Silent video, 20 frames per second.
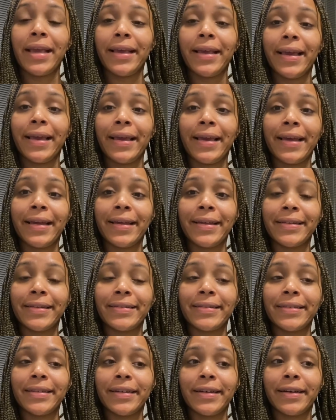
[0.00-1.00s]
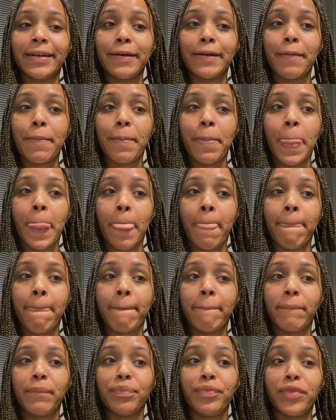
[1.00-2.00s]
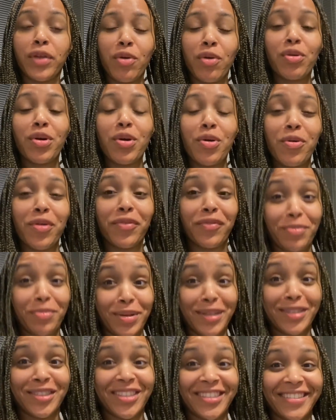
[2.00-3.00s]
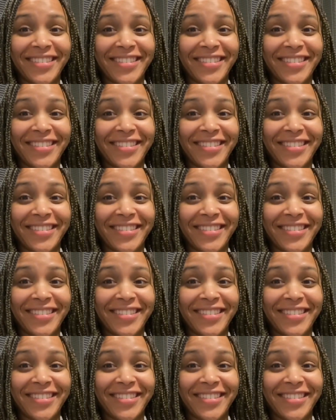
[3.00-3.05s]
and don't go over budget.